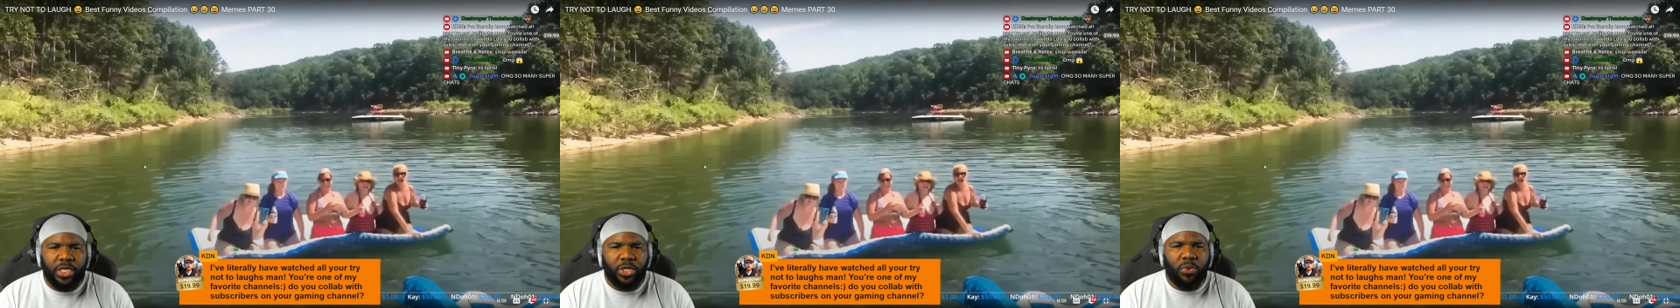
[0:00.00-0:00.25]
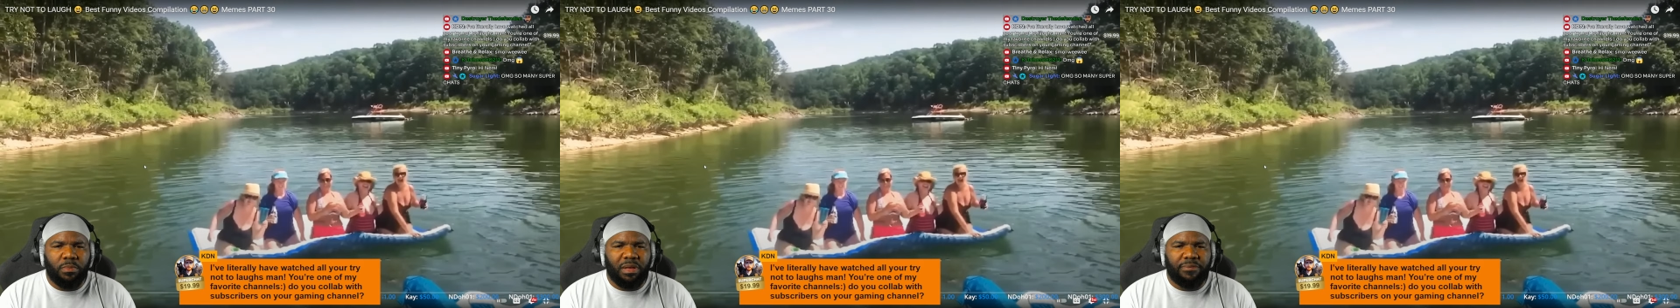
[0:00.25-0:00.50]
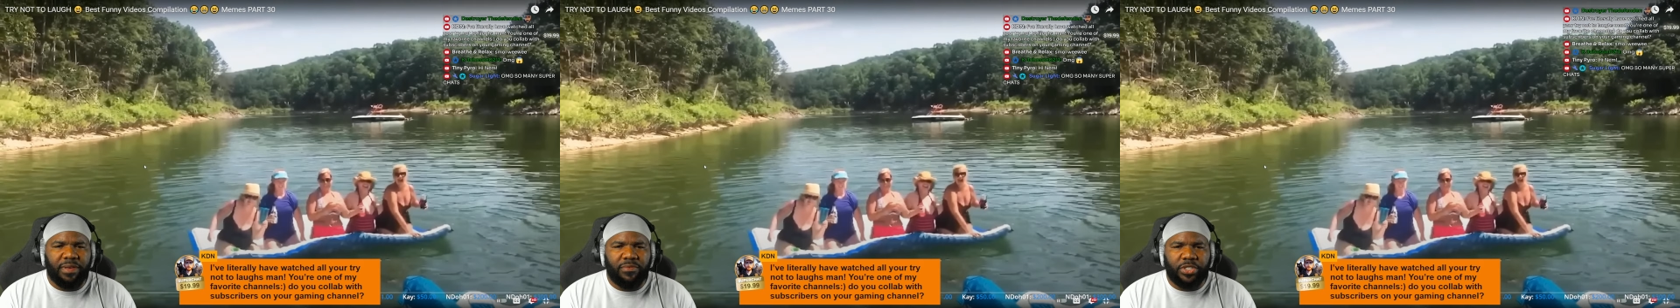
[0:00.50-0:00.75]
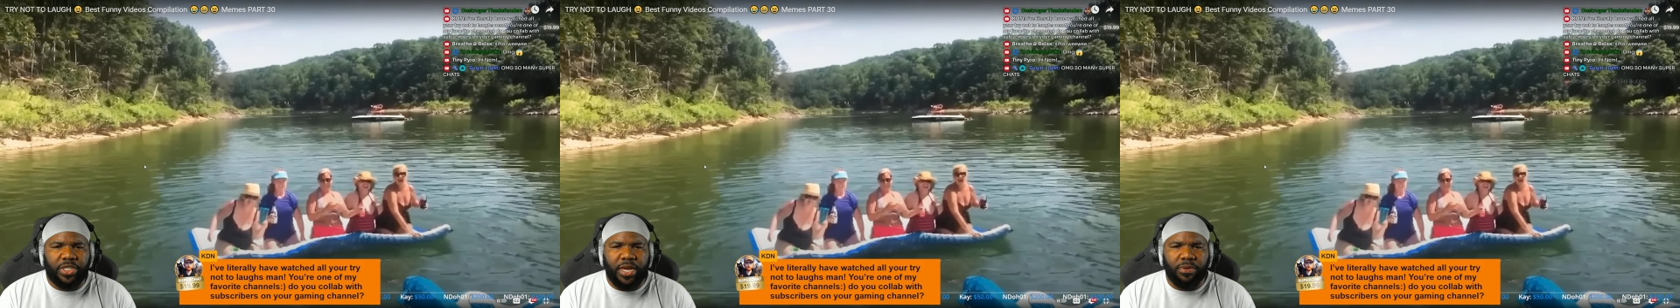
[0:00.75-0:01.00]
You're one of my
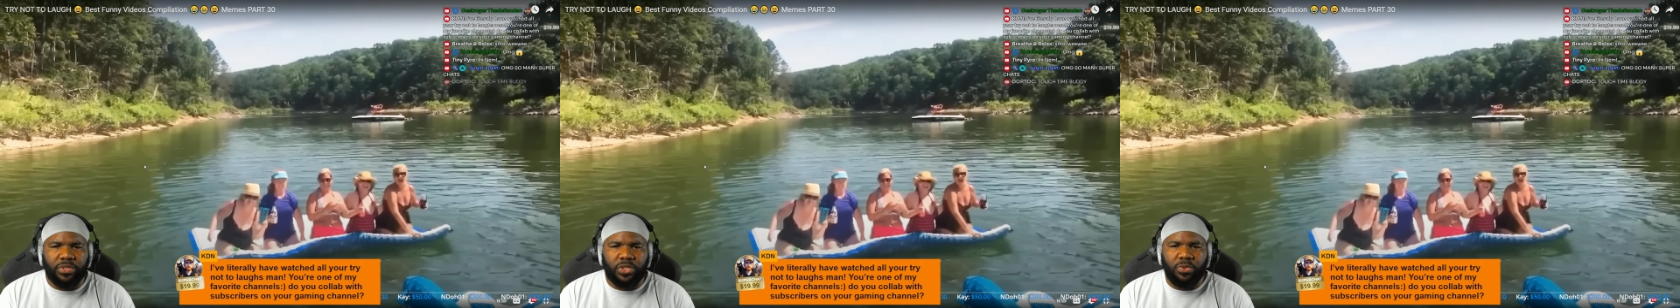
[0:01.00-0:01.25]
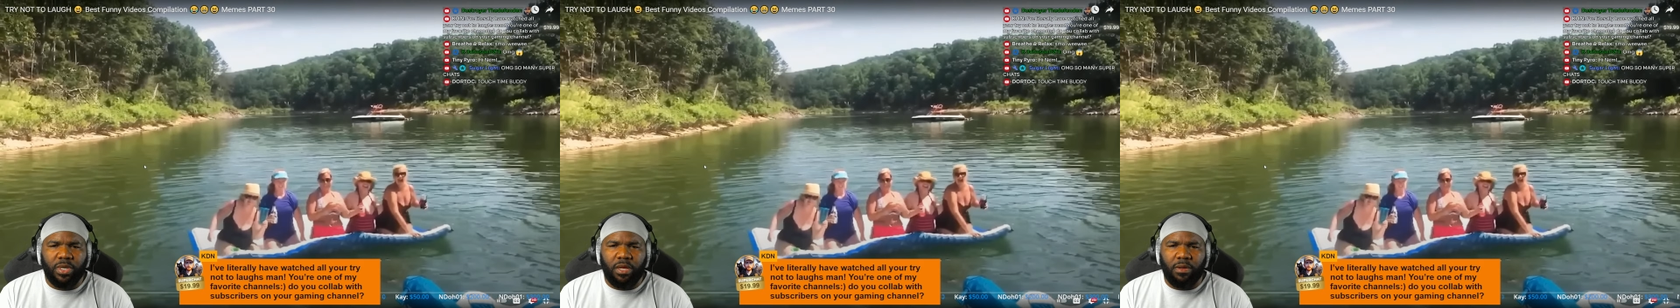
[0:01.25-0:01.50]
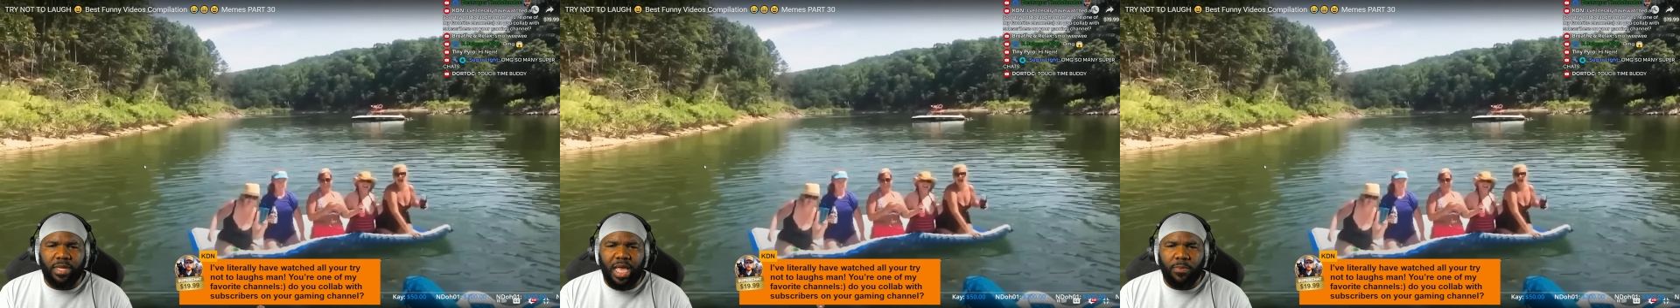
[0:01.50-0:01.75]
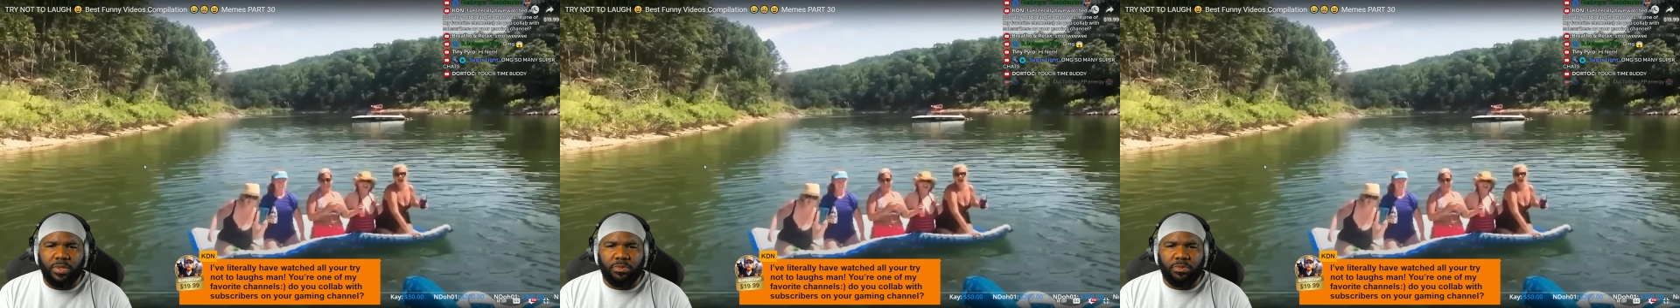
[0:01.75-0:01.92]
favorite channels. Do a collab with